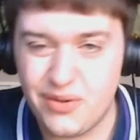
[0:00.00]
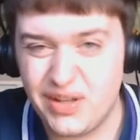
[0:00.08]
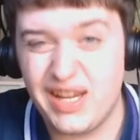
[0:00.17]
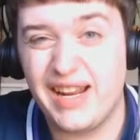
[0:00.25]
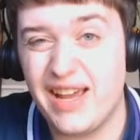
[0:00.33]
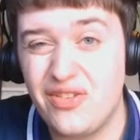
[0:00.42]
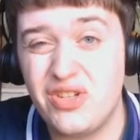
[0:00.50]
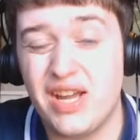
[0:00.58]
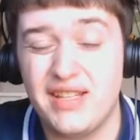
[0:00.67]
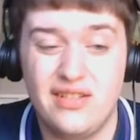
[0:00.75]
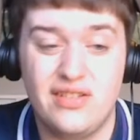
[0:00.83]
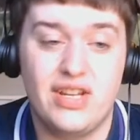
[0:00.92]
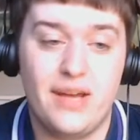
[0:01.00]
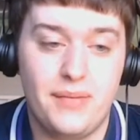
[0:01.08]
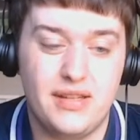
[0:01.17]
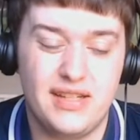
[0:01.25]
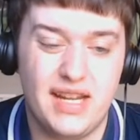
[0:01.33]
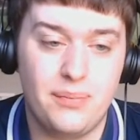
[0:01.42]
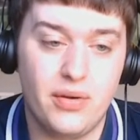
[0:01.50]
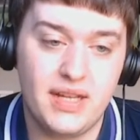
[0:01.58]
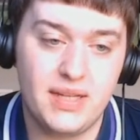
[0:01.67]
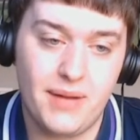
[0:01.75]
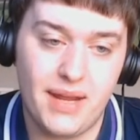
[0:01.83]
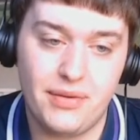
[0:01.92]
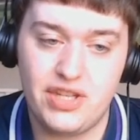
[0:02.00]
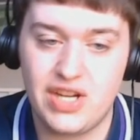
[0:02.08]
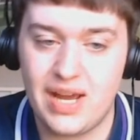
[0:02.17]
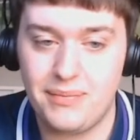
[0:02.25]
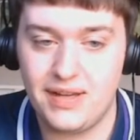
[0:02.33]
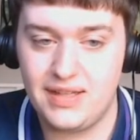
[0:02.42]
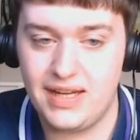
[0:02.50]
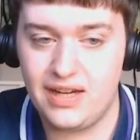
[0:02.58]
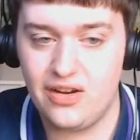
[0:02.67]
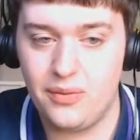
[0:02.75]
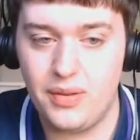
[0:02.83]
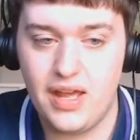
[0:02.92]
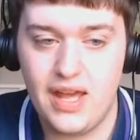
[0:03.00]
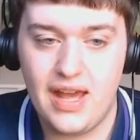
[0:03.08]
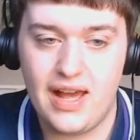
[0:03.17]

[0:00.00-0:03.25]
I don't think he'll get the chance in the Champions League, but he's playing with a Champions League club.